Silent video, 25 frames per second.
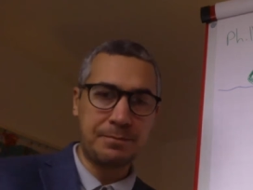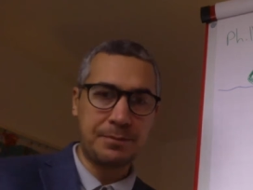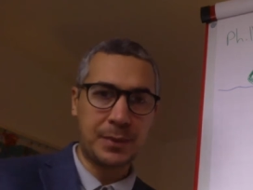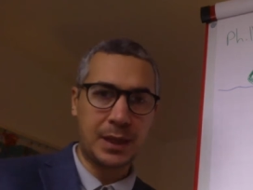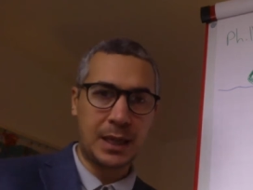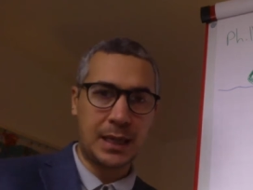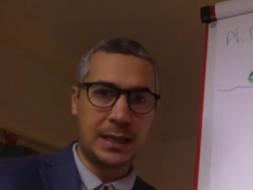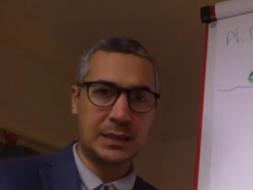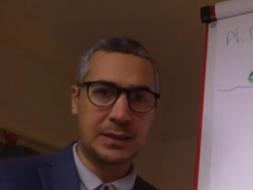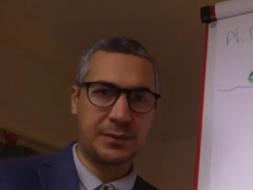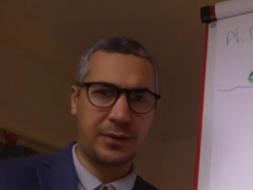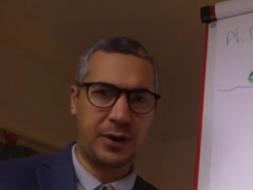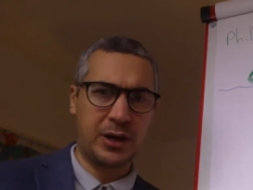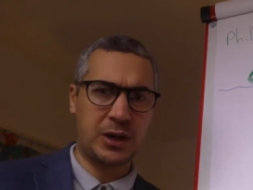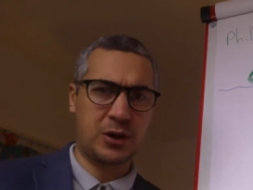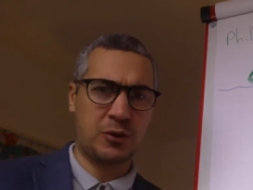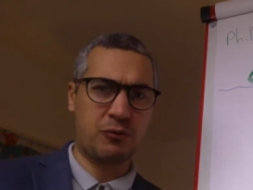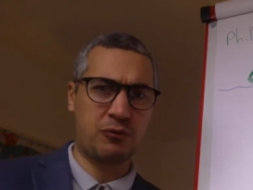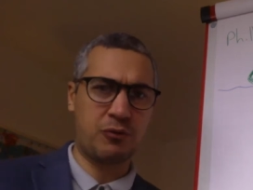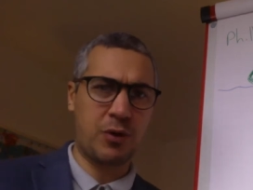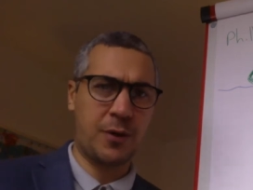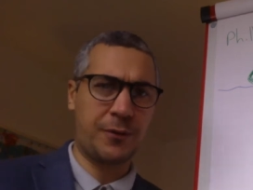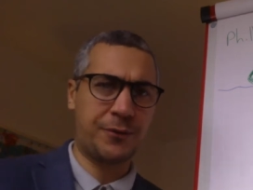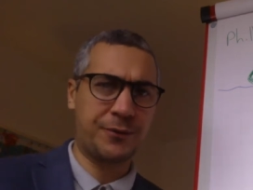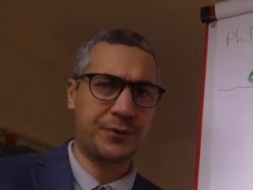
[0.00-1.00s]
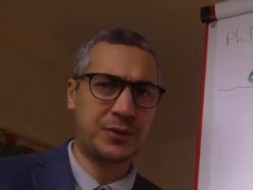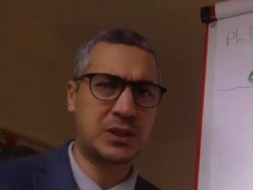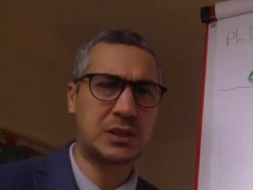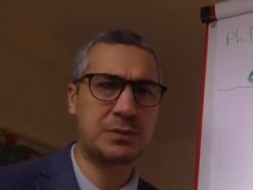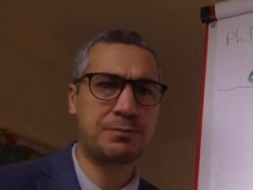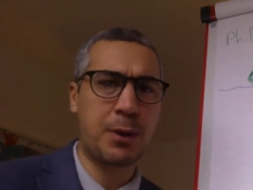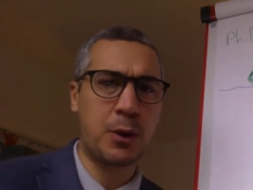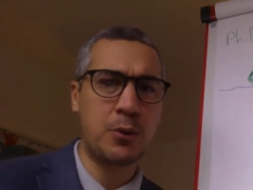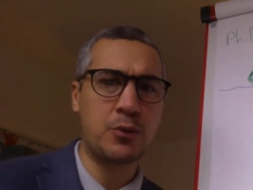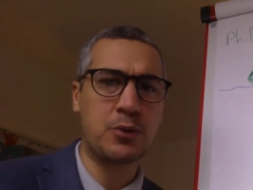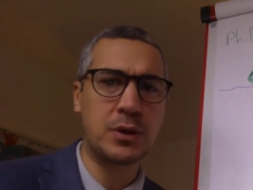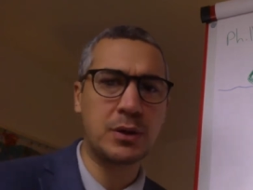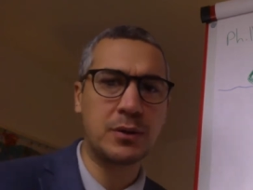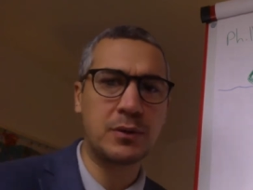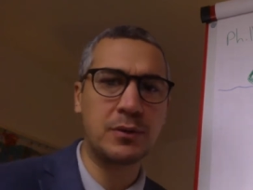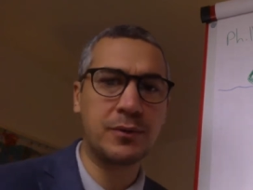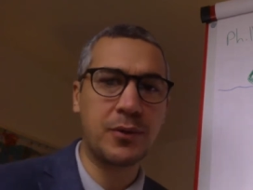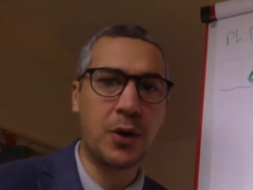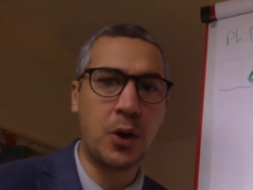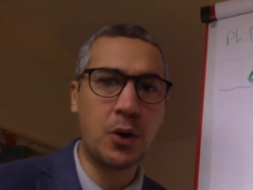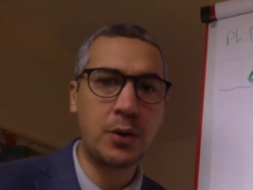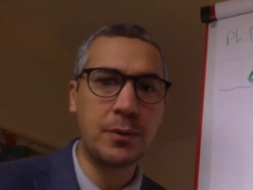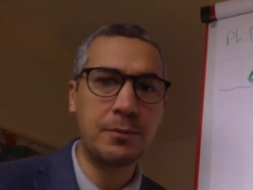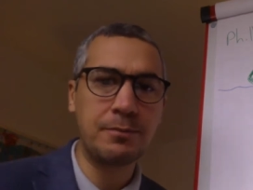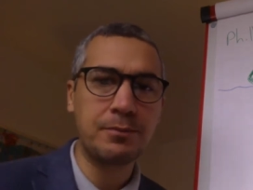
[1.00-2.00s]
He's a very gruff spoken
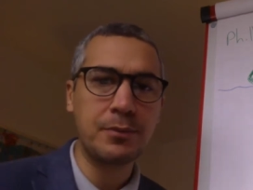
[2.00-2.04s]
frog.